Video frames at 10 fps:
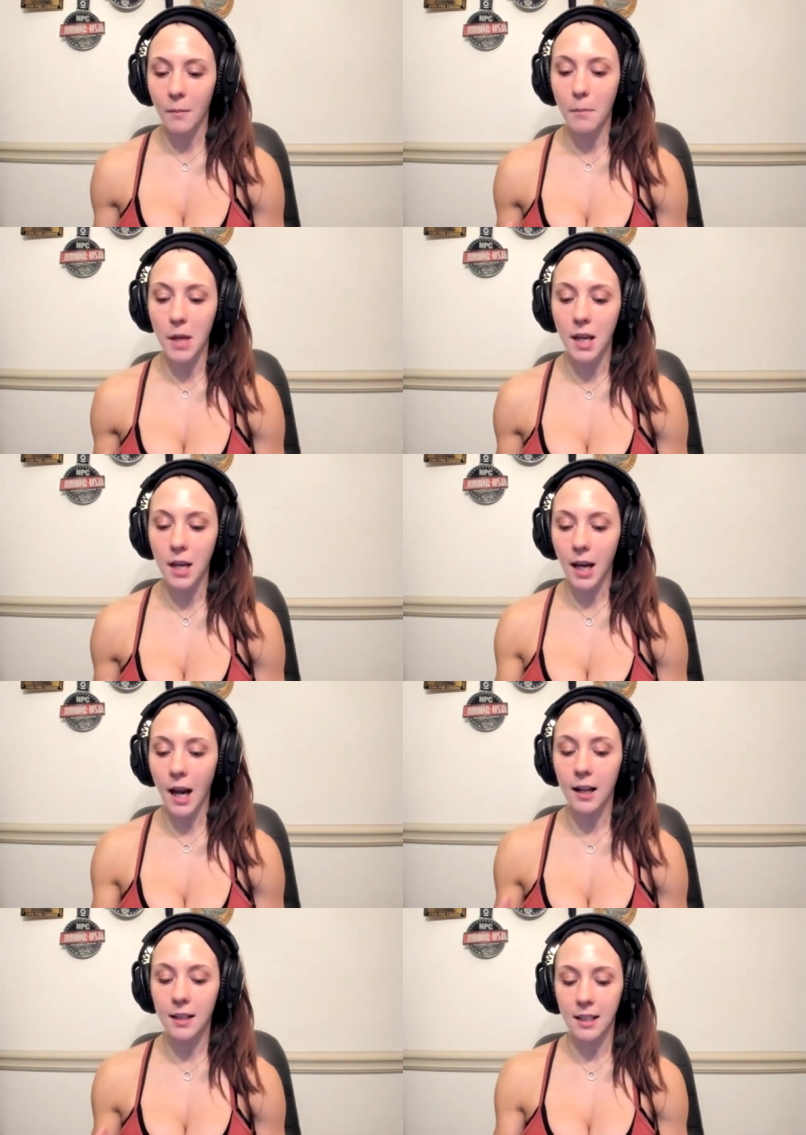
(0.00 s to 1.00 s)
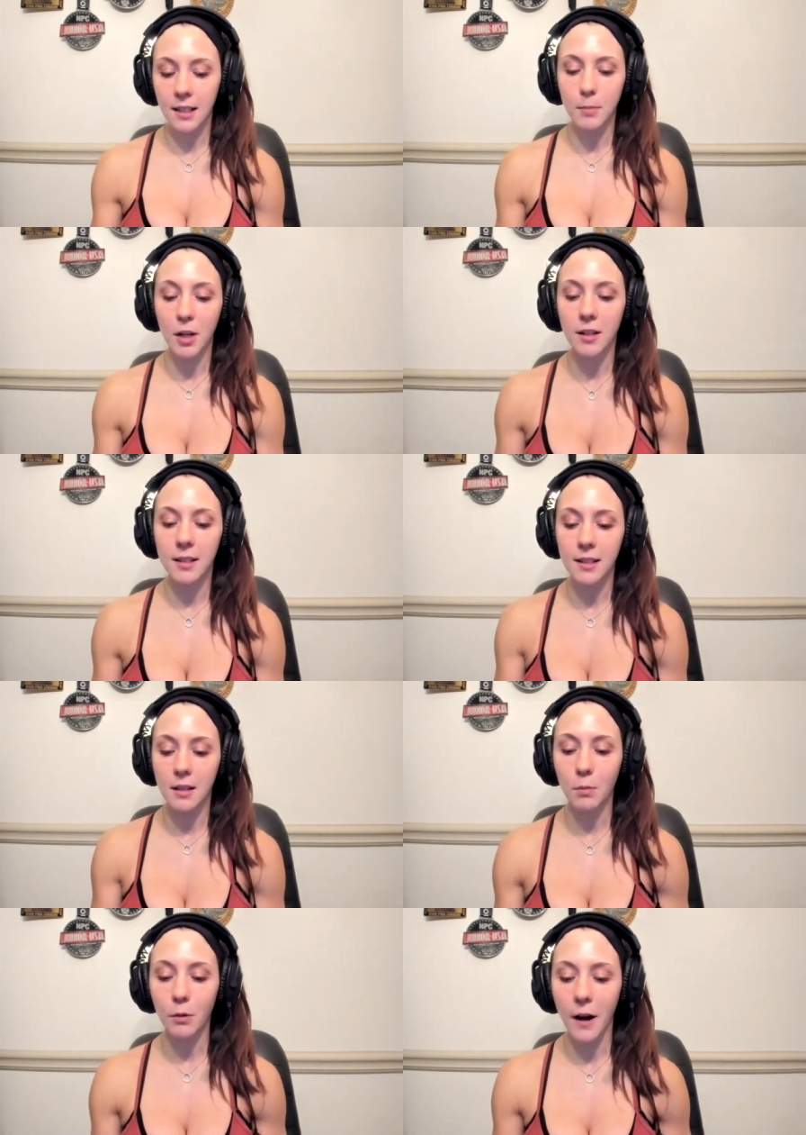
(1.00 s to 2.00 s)
me and Kenneth's experiences
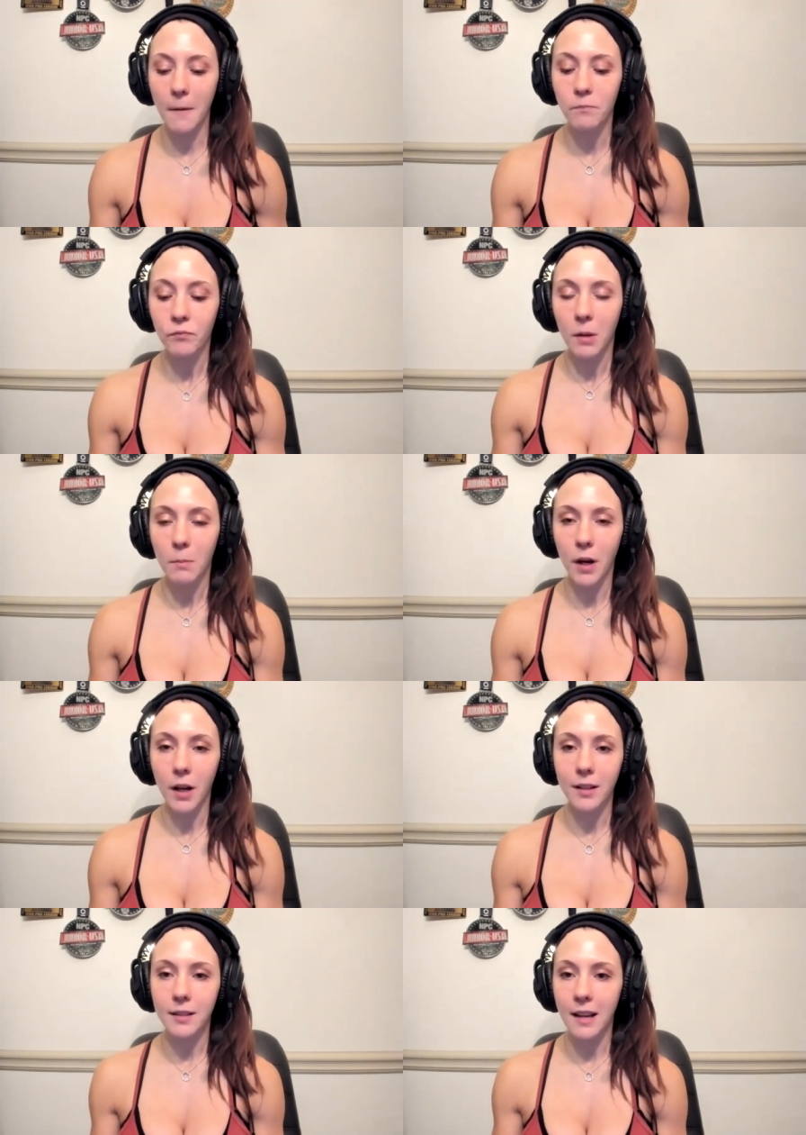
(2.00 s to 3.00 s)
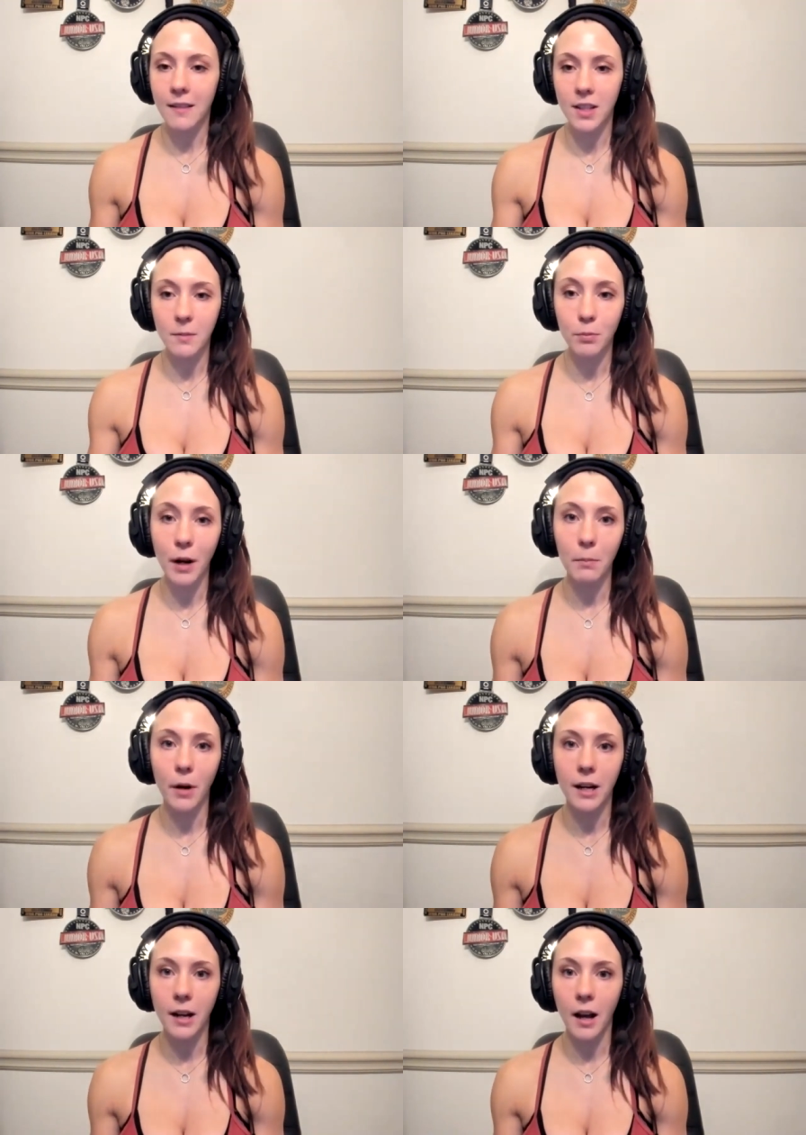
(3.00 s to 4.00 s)
in prep, but David's in prep
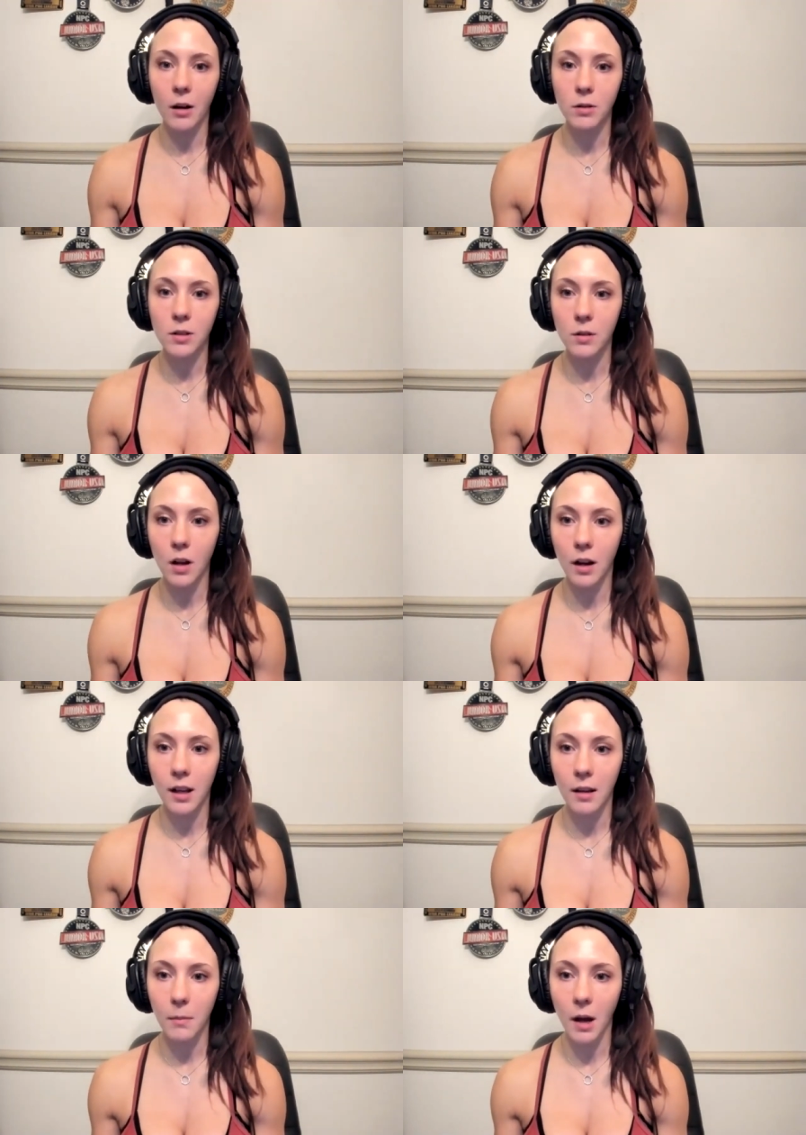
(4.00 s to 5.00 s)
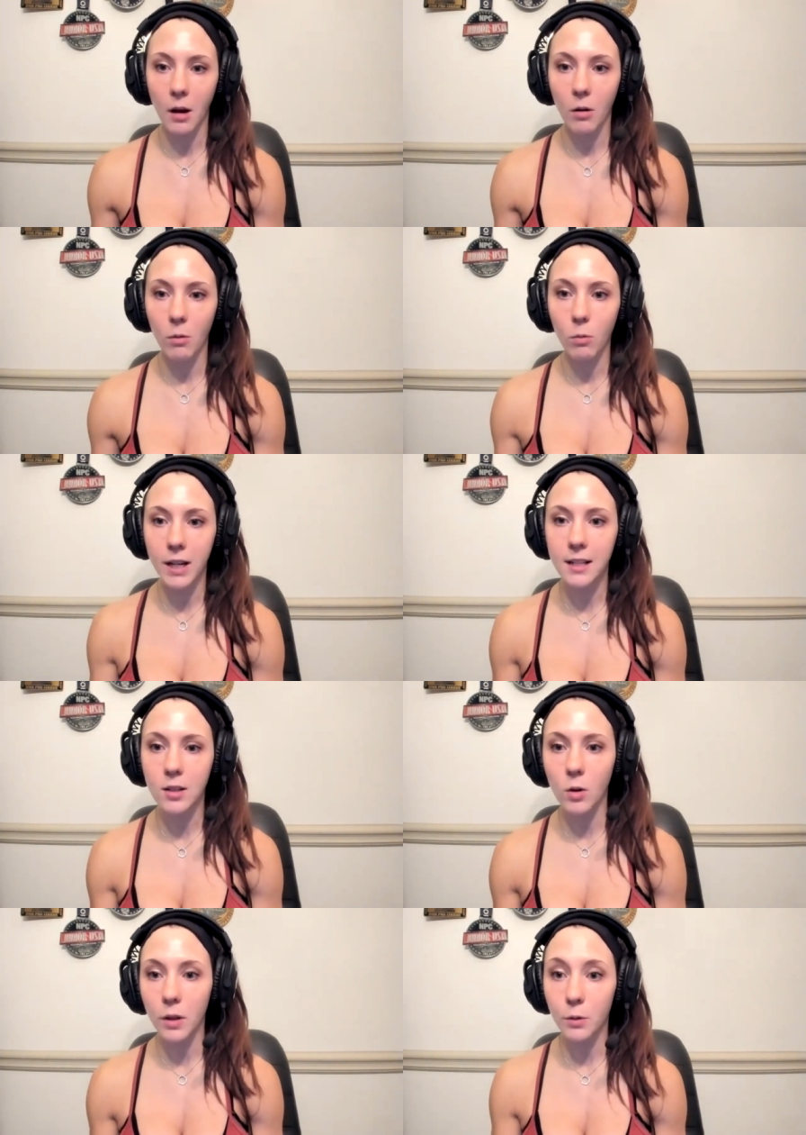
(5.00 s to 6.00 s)
right now. So talking about what he's
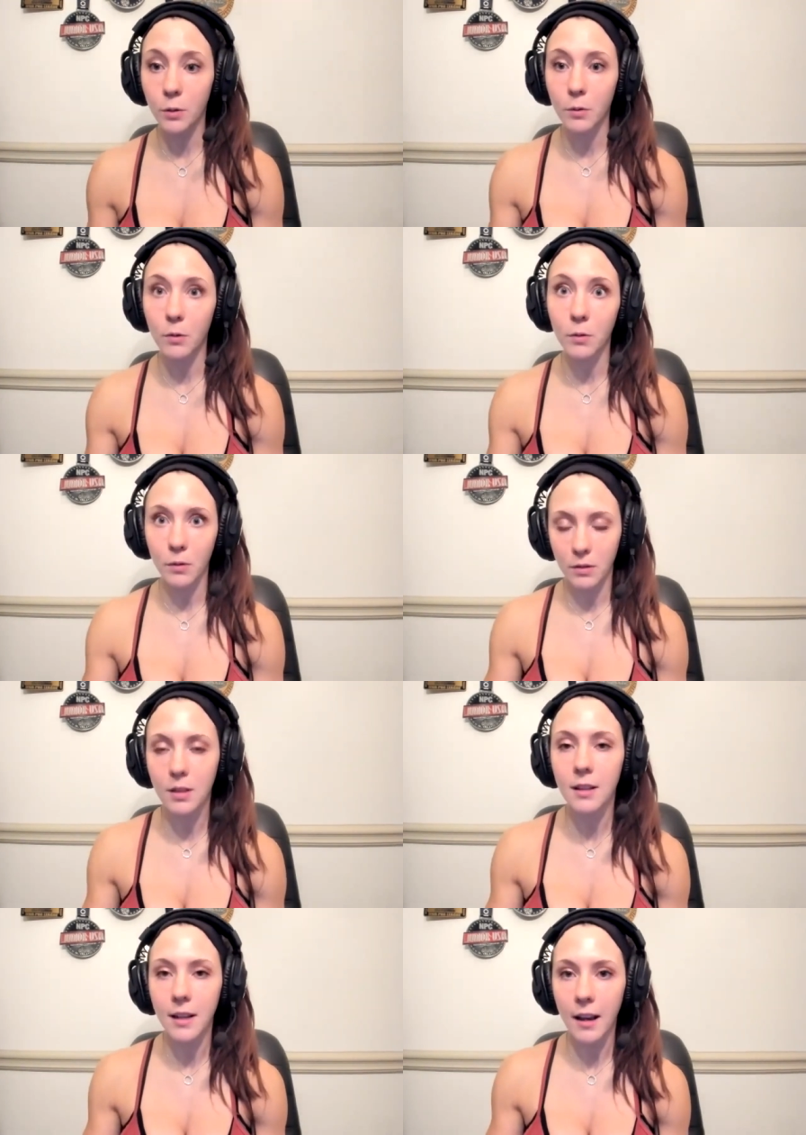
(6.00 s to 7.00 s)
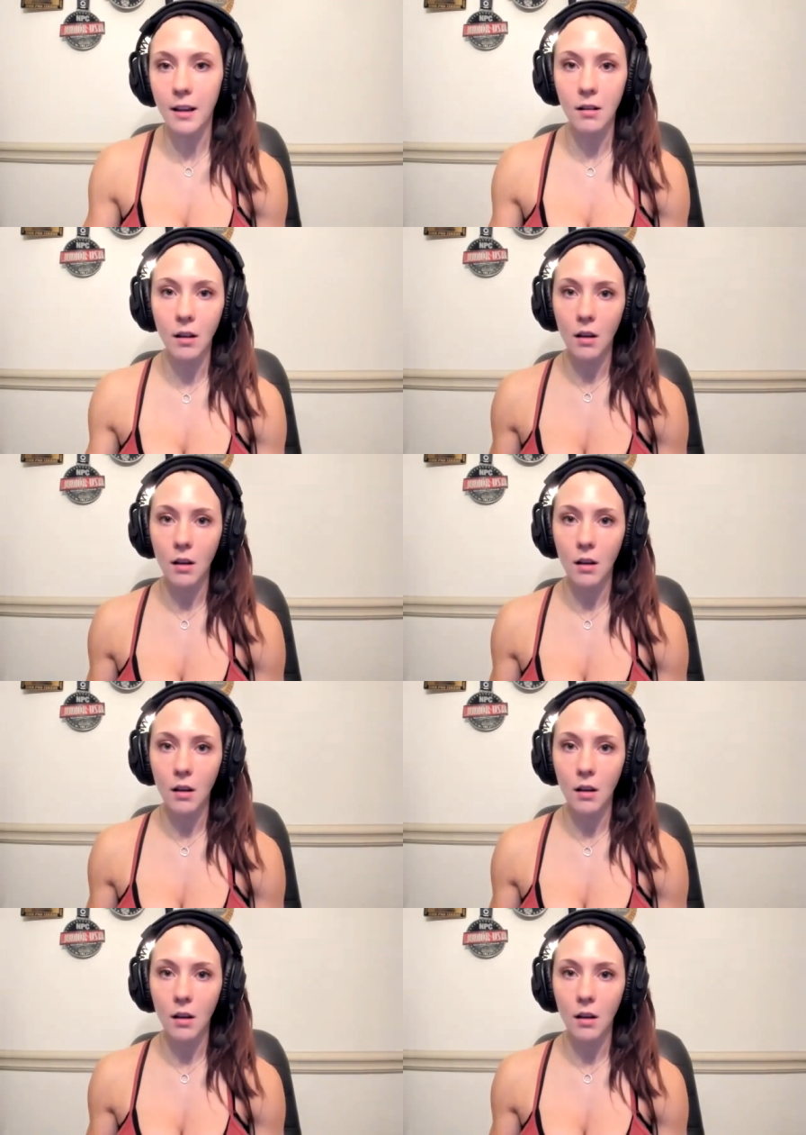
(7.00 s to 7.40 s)
going through to date